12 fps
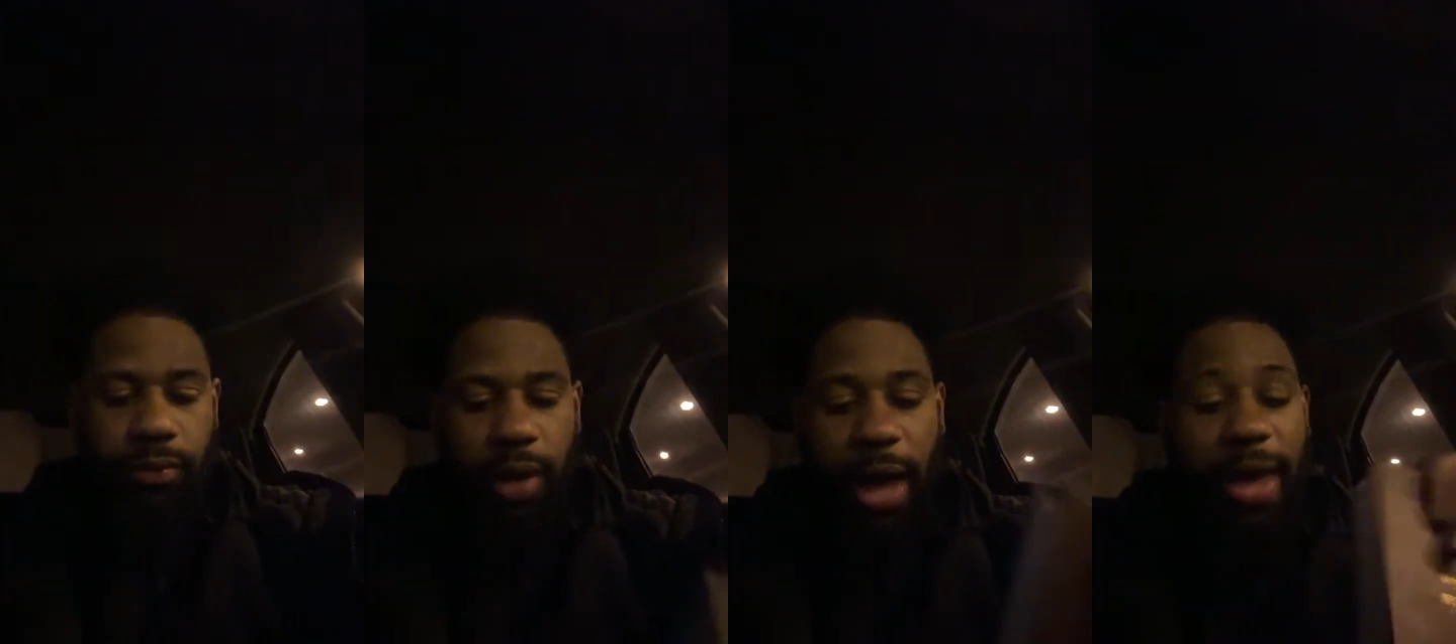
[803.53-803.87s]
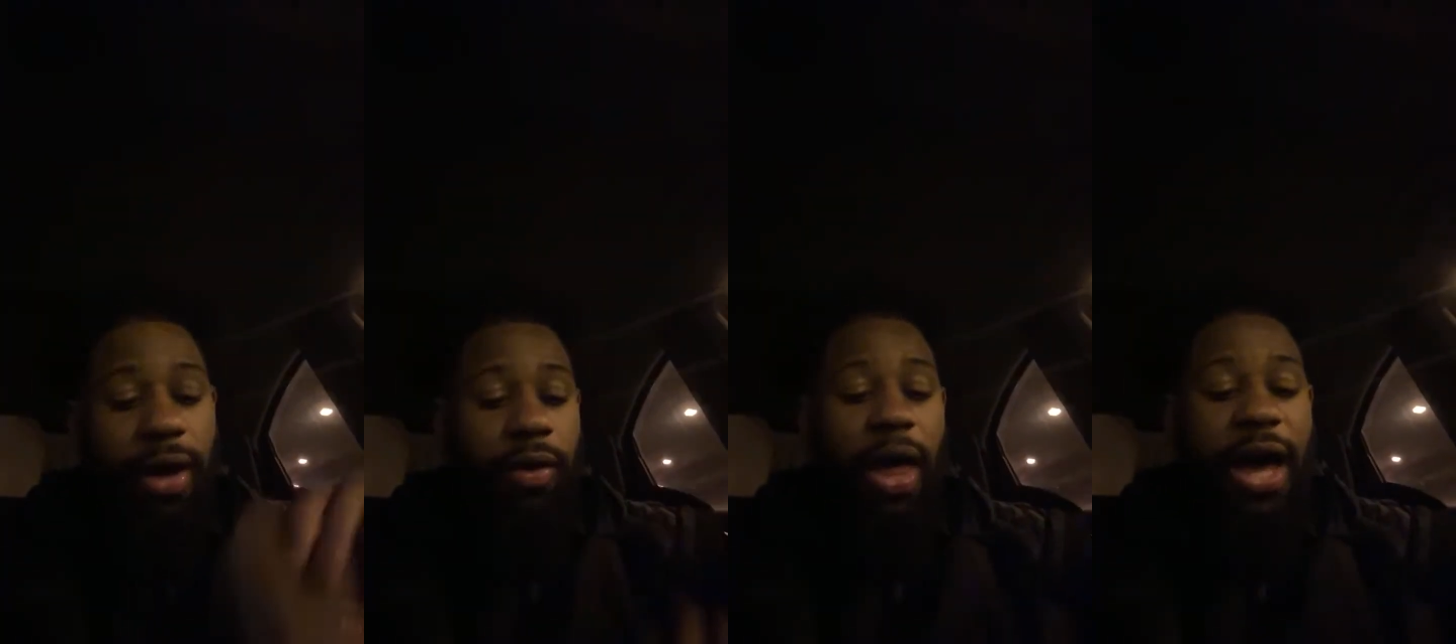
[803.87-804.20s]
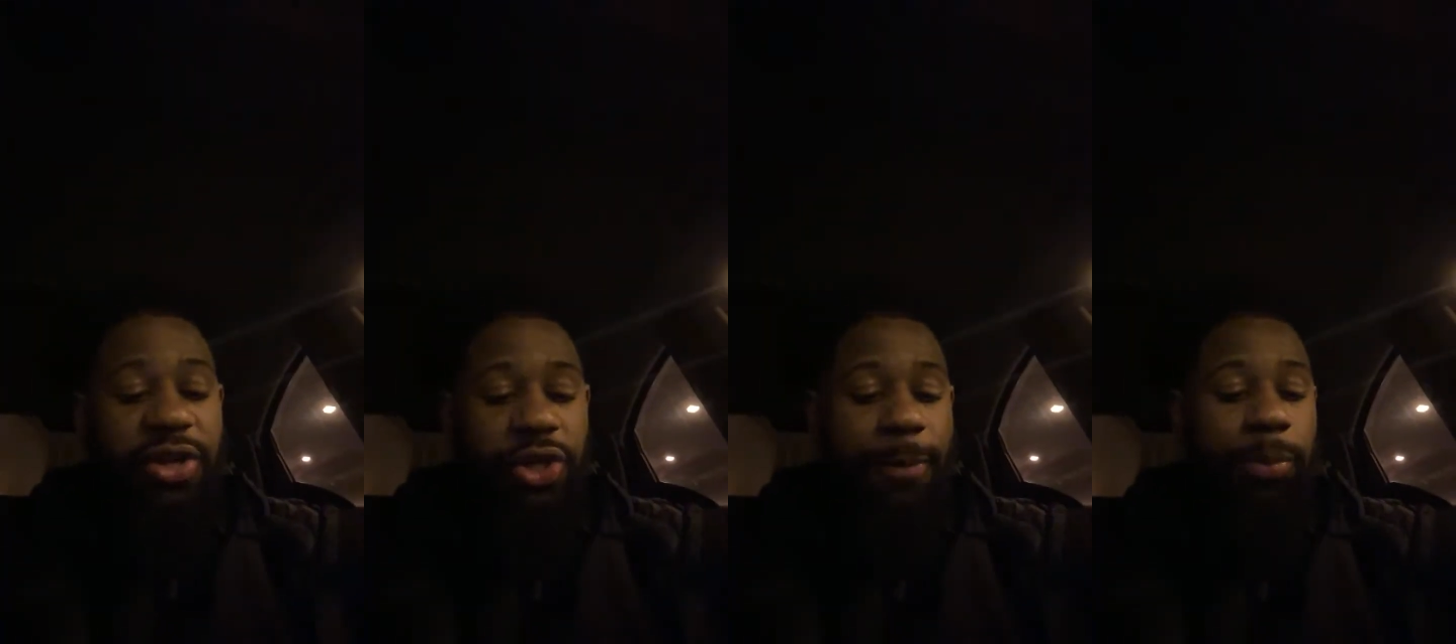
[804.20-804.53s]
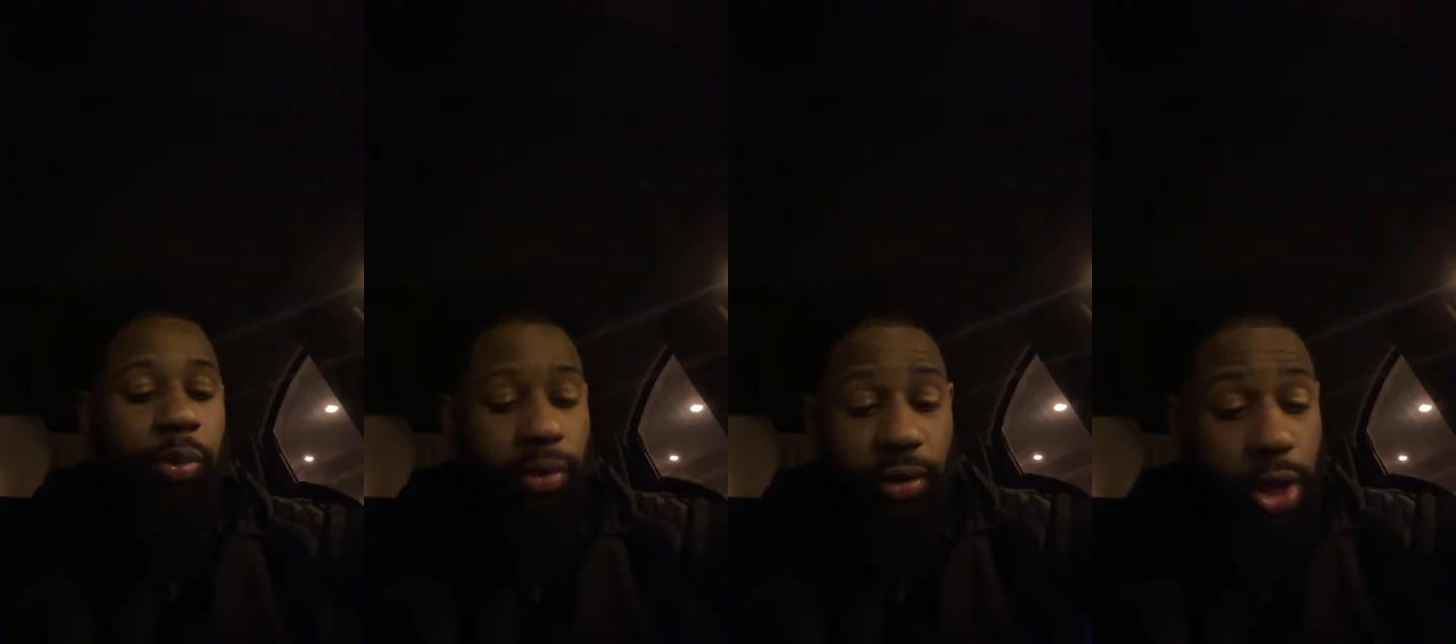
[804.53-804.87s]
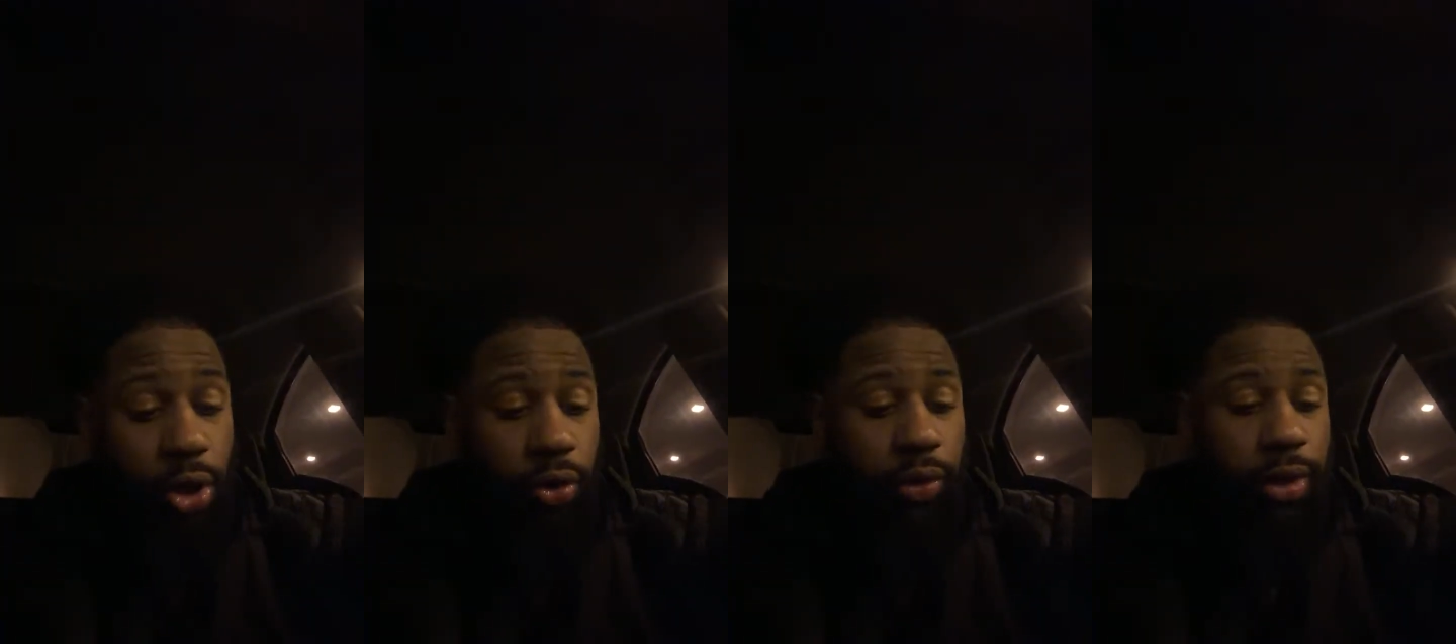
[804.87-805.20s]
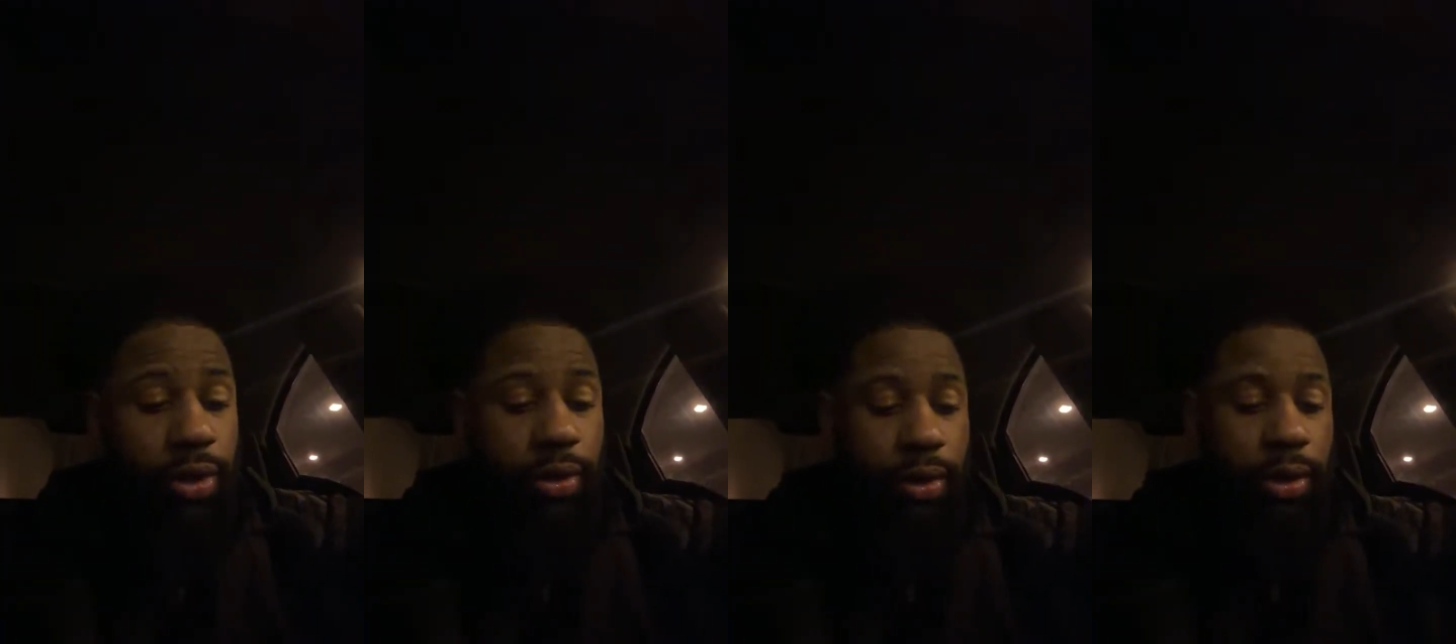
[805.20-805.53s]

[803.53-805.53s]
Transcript: Hey, Elijah, literally,